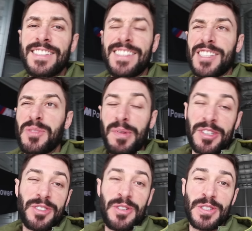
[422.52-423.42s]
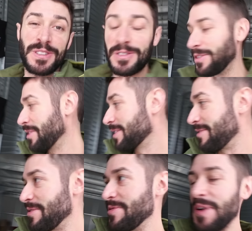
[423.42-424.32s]
is especially useful for those
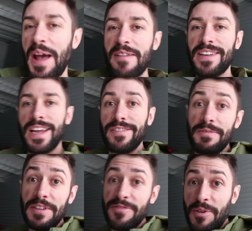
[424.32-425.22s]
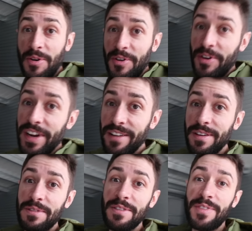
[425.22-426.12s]
of you who have an N54 or an
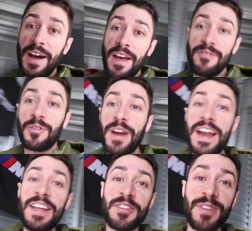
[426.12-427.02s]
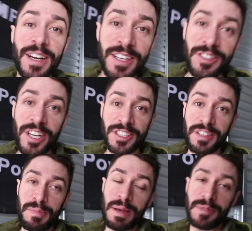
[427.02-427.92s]
N55 or any direct
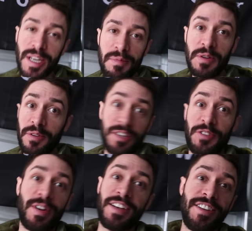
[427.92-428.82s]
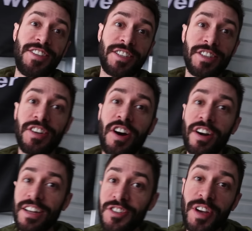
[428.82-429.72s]
injection BMW or just direct injection
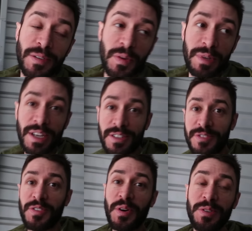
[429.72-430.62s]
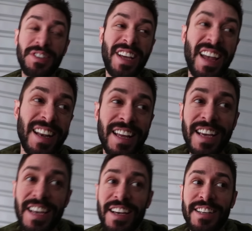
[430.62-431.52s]
car in general, because those tend
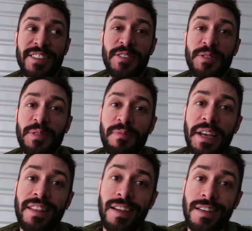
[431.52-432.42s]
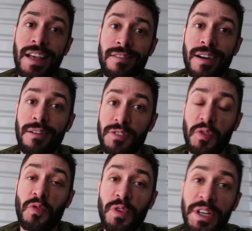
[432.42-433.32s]
to make the intake valves
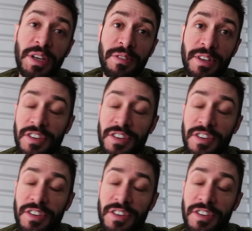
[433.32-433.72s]
really, really